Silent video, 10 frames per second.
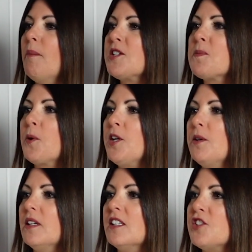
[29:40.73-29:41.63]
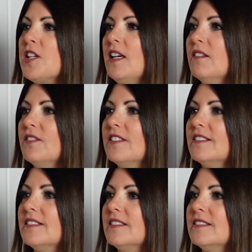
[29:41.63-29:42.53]
how much more you can achieve.
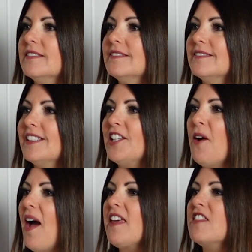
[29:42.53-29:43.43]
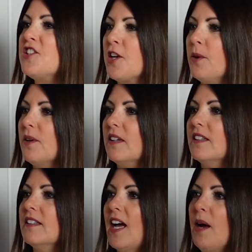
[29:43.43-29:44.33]
Yeah. You know, I, the joke,
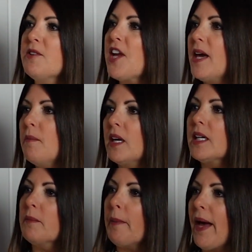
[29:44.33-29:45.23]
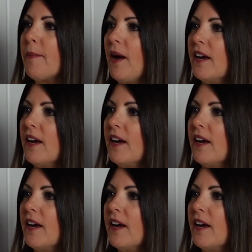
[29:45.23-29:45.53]
I wish I had Monica in my back